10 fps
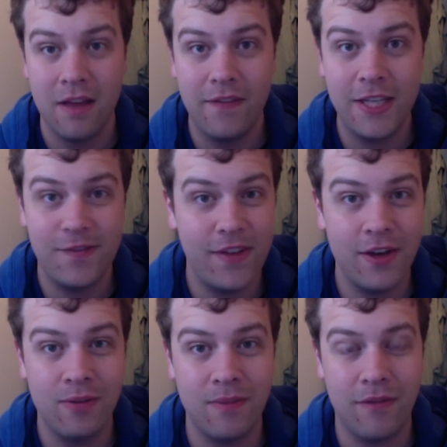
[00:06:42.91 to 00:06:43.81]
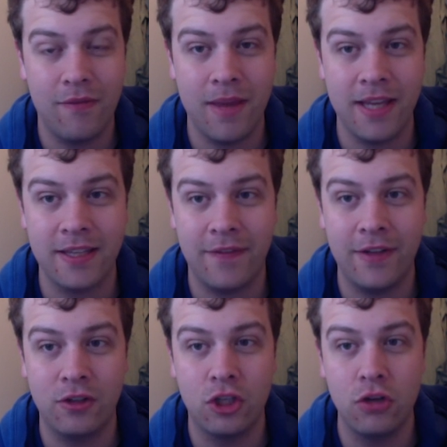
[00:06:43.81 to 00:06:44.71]
This film, for me, is I
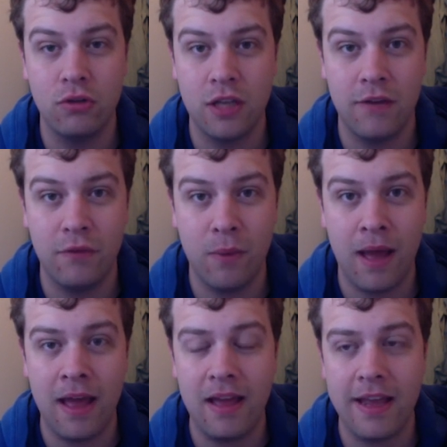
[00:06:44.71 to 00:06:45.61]
feel too self aware.